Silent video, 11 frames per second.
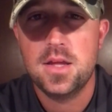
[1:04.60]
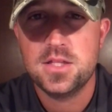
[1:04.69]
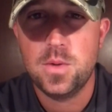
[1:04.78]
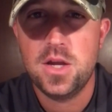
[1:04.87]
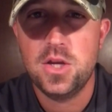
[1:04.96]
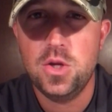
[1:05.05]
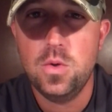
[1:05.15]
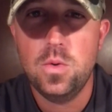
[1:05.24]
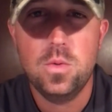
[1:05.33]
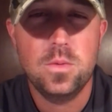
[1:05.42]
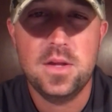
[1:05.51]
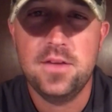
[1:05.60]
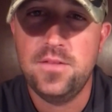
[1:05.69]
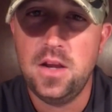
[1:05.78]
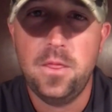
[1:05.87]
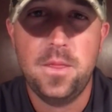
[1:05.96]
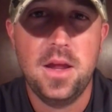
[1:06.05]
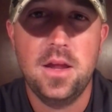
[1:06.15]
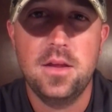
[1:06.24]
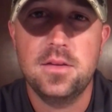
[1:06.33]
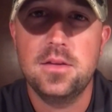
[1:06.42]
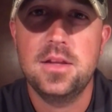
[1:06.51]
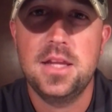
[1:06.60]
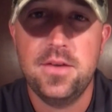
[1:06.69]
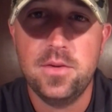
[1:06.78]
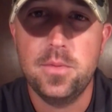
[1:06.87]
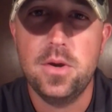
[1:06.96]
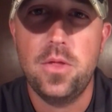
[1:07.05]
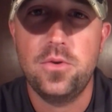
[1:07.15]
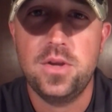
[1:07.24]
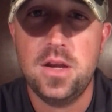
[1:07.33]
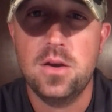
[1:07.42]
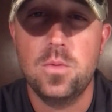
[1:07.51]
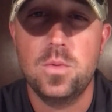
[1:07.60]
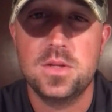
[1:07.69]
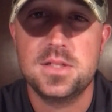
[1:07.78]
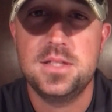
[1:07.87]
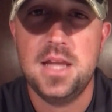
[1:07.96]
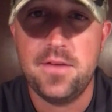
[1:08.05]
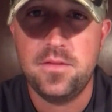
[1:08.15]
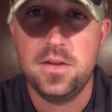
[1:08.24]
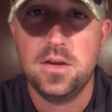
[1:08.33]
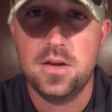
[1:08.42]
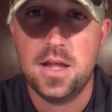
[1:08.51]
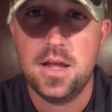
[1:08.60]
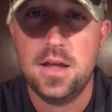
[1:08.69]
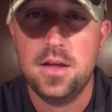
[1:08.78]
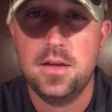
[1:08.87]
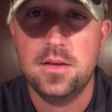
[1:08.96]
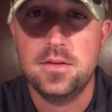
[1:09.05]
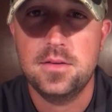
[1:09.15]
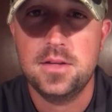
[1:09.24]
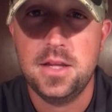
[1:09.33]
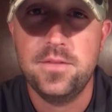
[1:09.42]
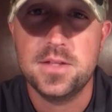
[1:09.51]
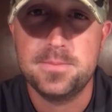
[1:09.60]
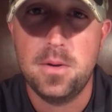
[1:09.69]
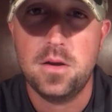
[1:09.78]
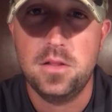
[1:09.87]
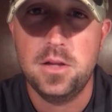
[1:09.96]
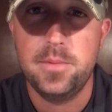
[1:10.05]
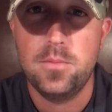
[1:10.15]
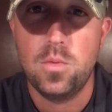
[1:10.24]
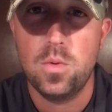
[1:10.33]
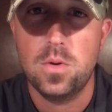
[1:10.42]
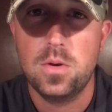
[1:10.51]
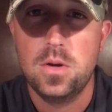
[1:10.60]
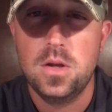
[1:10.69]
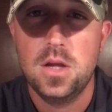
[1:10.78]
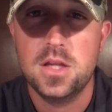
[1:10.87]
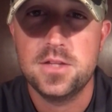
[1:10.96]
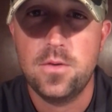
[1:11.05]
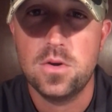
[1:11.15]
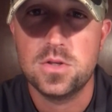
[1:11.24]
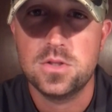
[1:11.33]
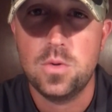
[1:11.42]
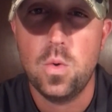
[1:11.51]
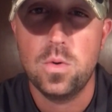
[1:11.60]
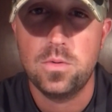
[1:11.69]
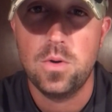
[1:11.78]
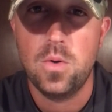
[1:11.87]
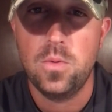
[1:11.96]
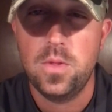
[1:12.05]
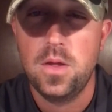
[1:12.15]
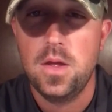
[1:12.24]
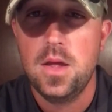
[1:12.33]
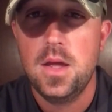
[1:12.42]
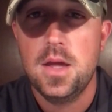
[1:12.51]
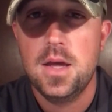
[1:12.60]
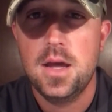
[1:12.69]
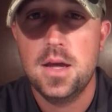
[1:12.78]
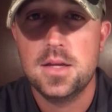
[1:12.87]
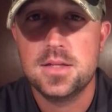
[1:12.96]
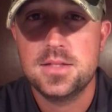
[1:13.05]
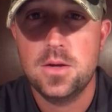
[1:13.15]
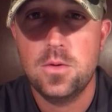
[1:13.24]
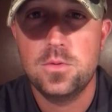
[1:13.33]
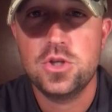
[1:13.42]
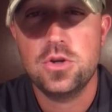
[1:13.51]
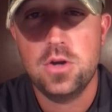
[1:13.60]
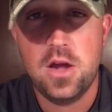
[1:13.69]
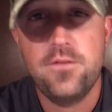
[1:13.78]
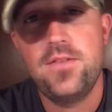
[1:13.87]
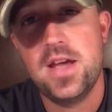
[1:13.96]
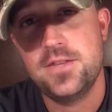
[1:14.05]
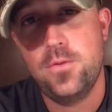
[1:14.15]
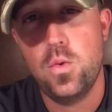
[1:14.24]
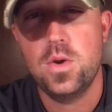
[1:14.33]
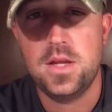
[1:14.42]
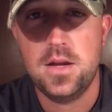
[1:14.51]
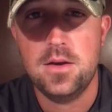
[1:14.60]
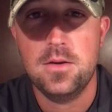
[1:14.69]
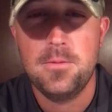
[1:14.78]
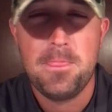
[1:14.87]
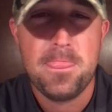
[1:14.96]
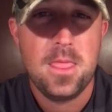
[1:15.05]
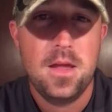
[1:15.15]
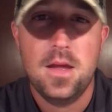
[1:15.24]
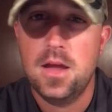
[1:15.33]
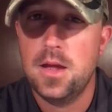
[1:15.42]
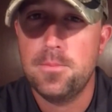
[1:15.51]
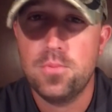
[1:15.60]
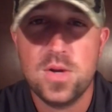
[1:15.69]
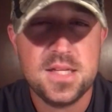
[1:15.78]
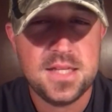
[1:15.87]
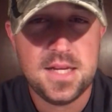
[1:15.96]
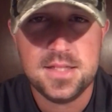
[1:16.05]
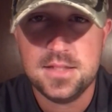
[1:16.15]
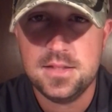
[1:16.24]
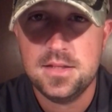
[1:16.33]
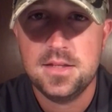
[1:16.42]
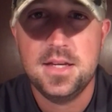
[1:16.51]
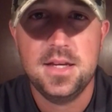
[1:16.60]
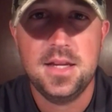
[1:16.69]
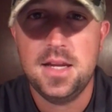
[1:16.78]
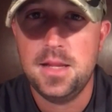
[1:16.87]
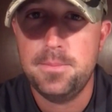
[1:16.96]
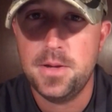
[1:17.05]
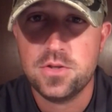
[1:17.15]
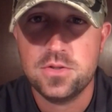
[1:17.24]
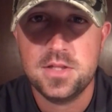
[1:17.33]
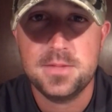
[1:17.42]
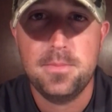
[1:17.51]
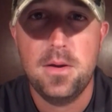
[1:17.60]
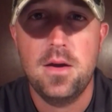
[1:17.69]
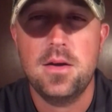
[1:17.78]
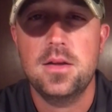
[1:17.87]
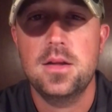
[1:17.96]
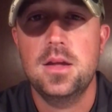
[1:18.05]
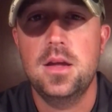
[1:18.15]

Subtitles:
So I knew, if anything, giving him another year was definitely going to give this buck a little bit more as far as horn growth. So sure enough, fast forward a year, preseason, didn't get any pictures of this buck.